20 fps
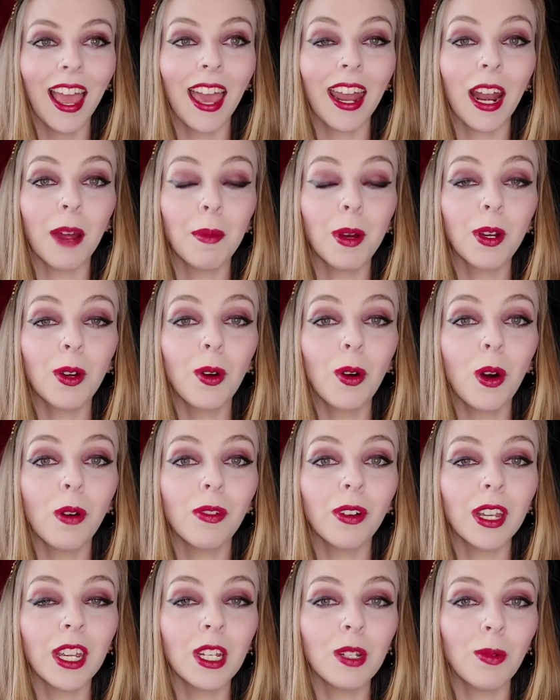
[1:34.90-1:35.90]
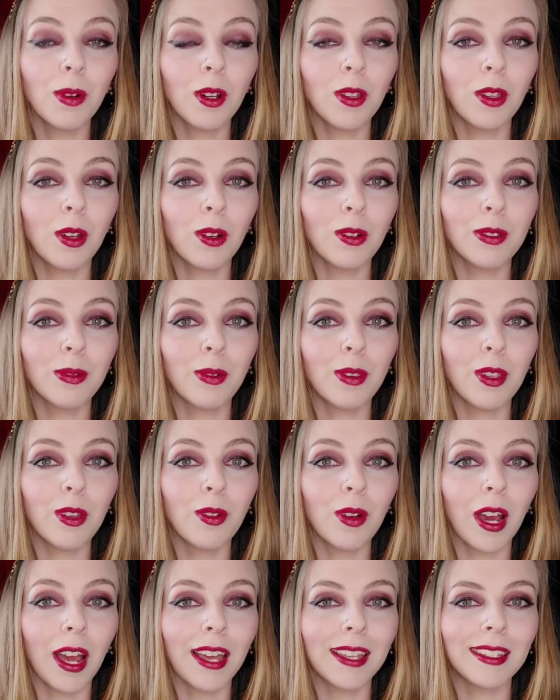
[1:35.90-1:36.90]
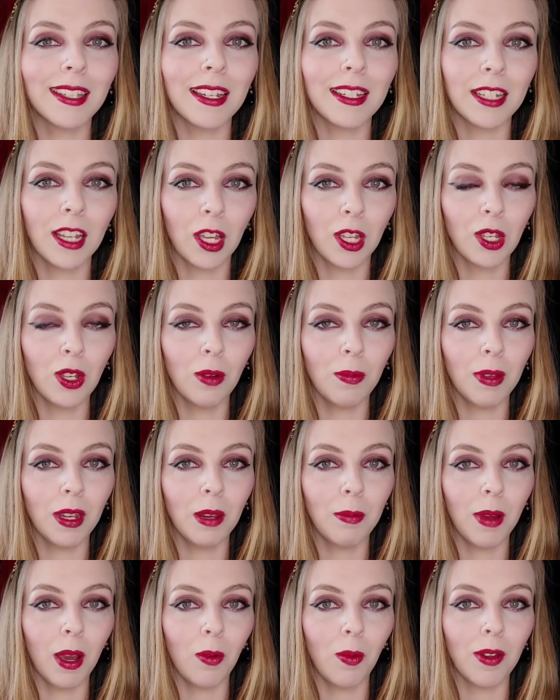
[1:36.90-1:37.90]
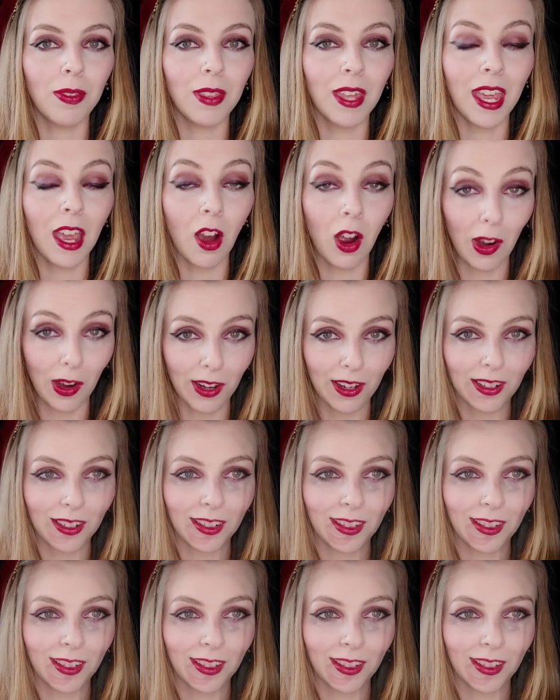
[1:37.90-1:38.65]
And I'm going to go over each one of those with you guys and tell you a bit about what they are.